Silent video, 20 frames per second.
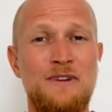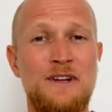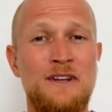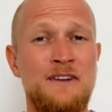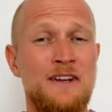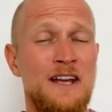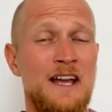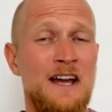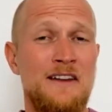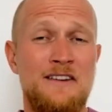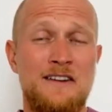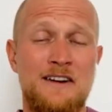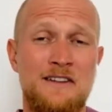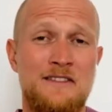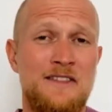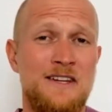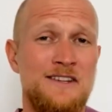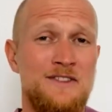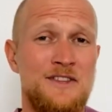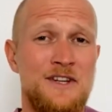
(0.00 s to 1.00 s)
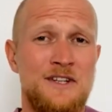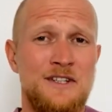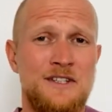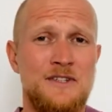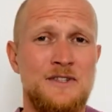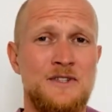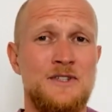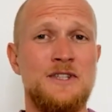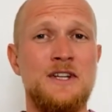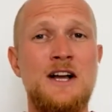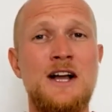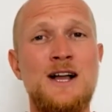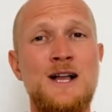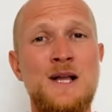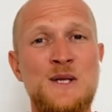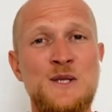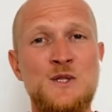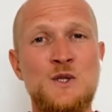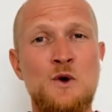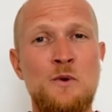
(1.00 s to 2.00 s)
And again, I think there is
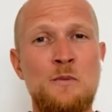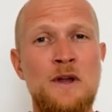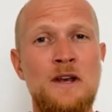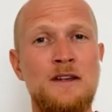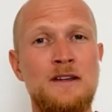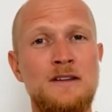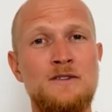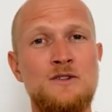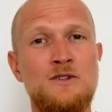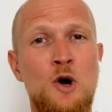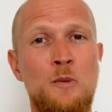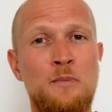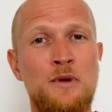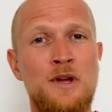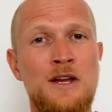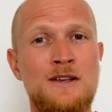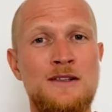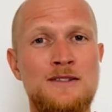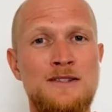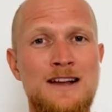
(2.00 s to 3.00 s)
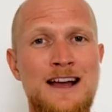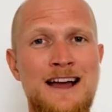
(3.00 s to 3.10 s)
so many topics